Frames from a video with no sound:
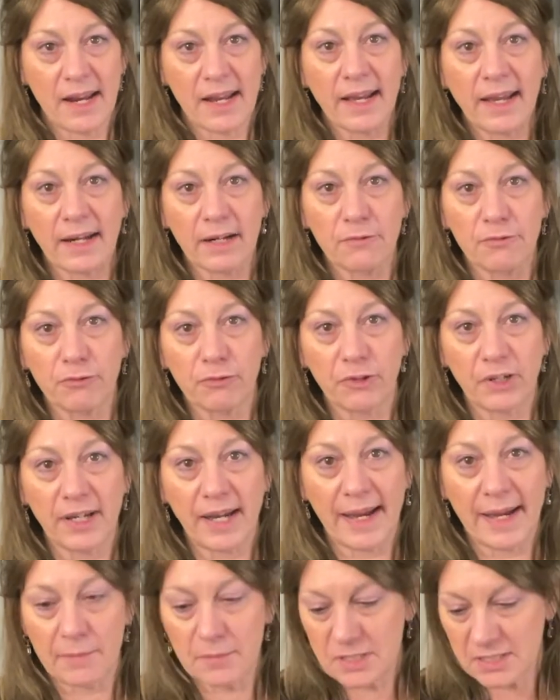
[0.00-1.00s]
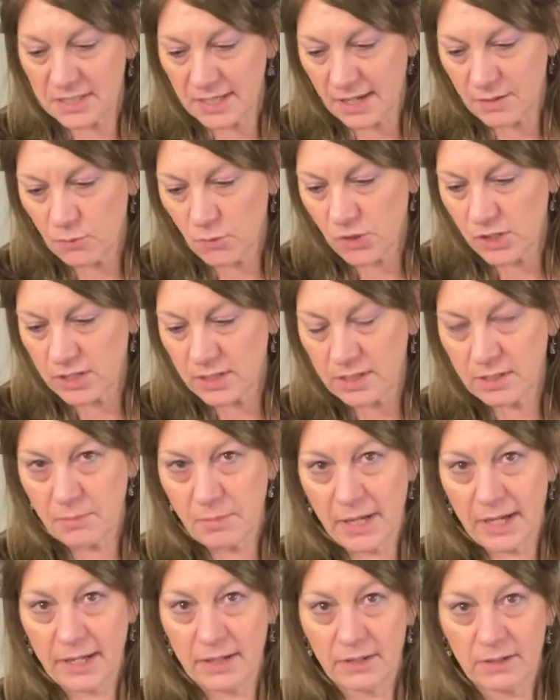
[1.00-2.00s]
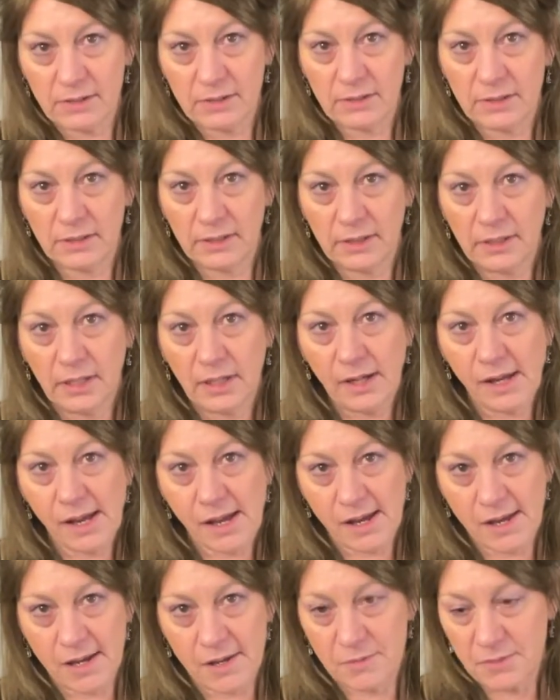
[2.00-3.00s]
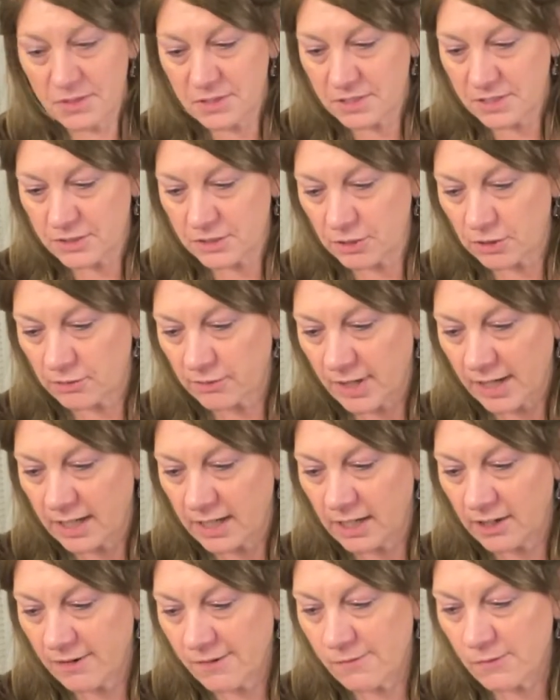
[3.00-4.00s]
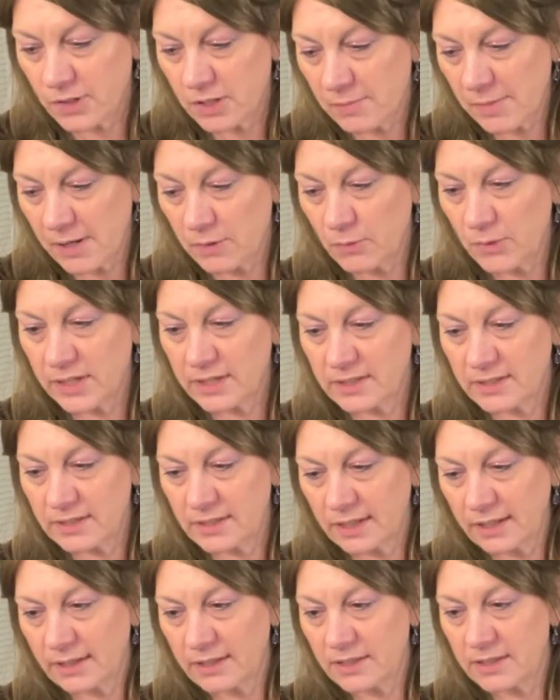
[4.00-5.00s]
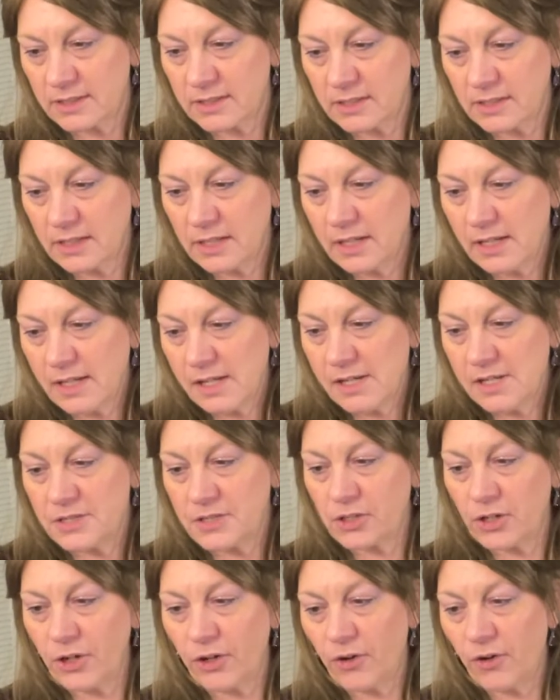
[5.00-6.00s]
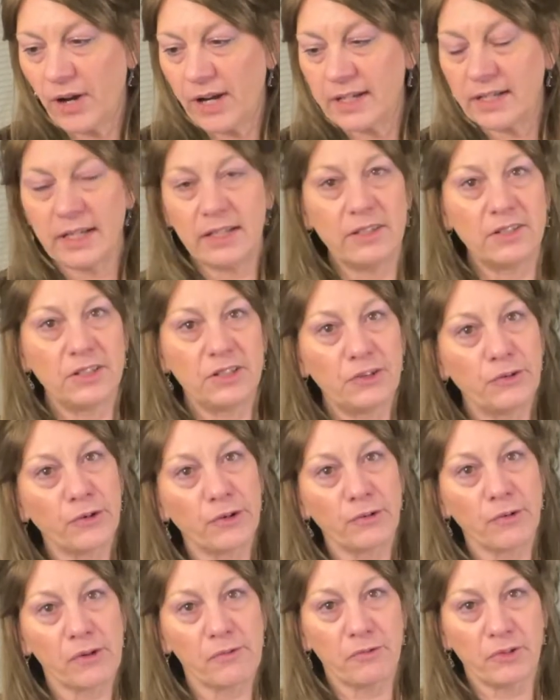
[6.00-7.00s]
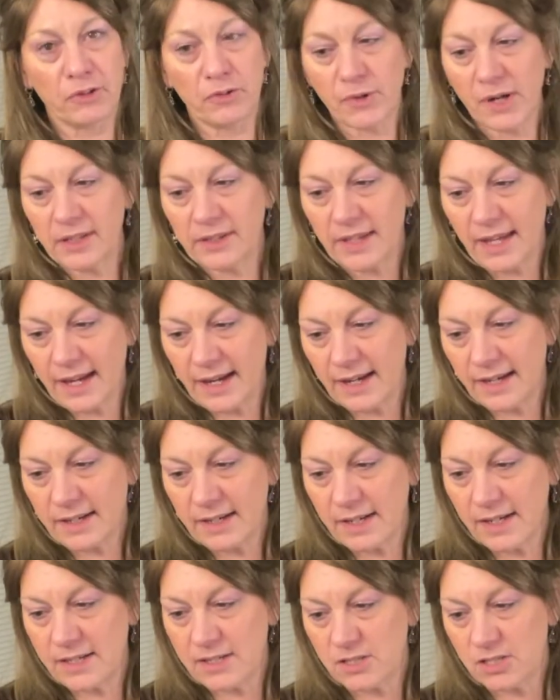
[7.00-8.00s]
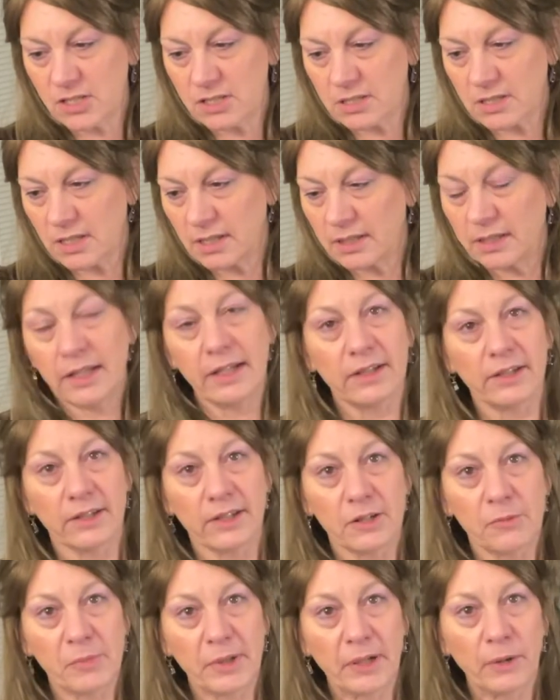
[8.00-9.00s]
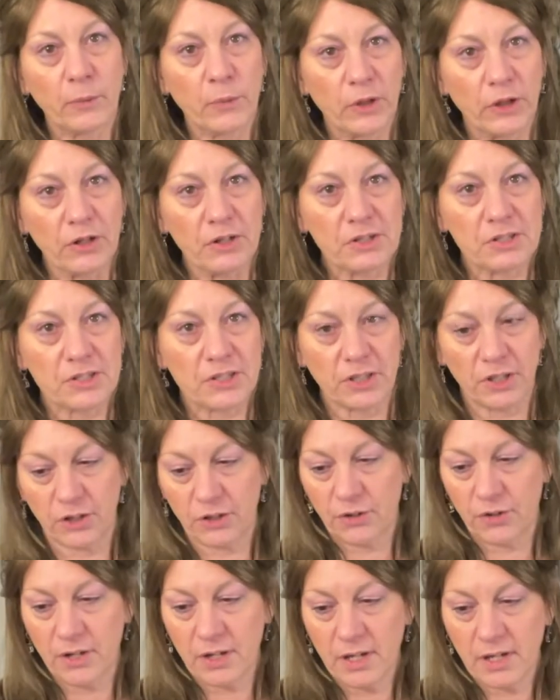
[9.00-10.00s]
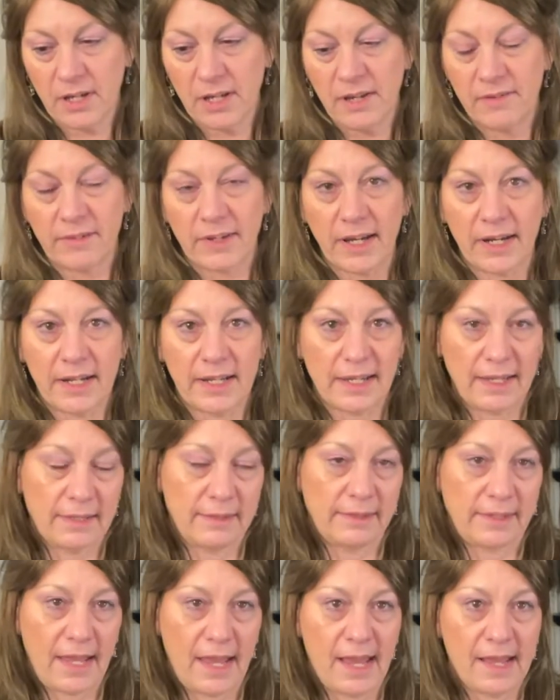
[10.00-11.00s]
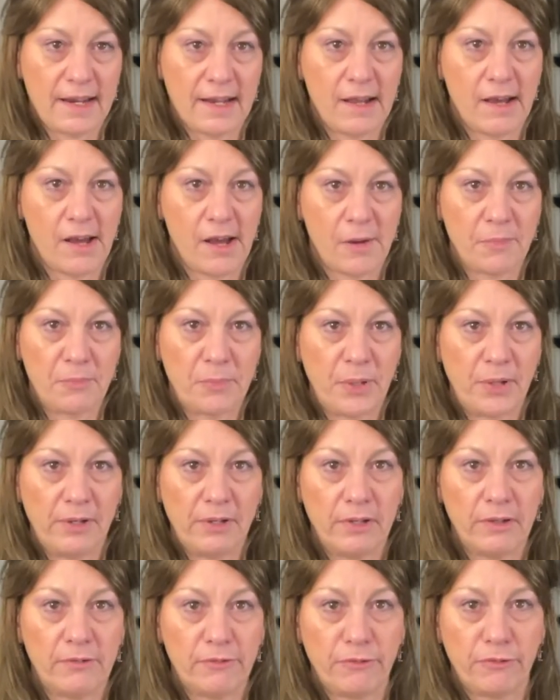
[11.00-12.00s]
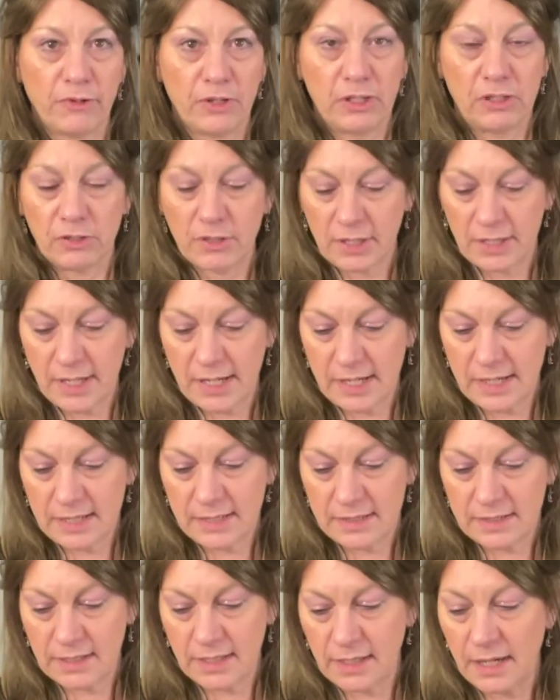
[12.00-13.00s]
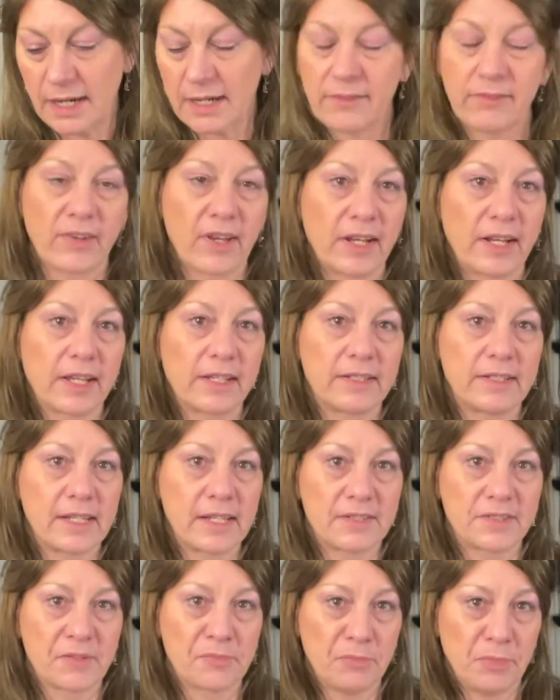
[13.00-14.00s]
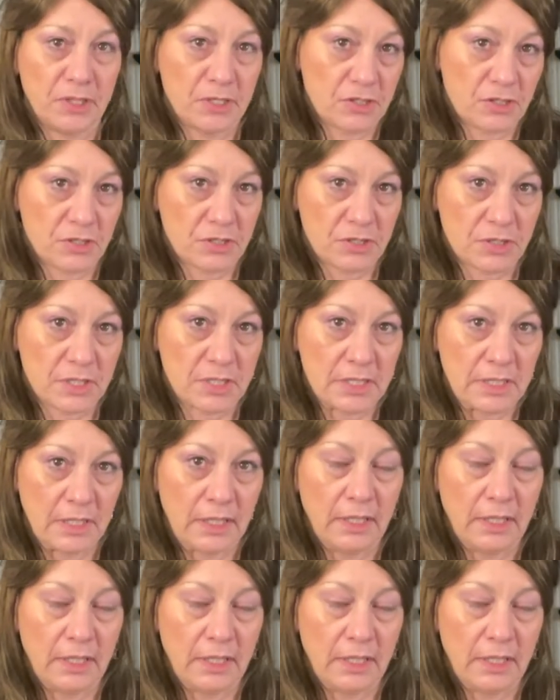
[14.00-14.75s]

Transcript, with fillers: I got a free Amazon one in the mail. Um, this is her right here on one of my wig stands. So I need to do a review on that and she's gonna need a little bit of work. So got to get that up for you guys and I've got to take some pictures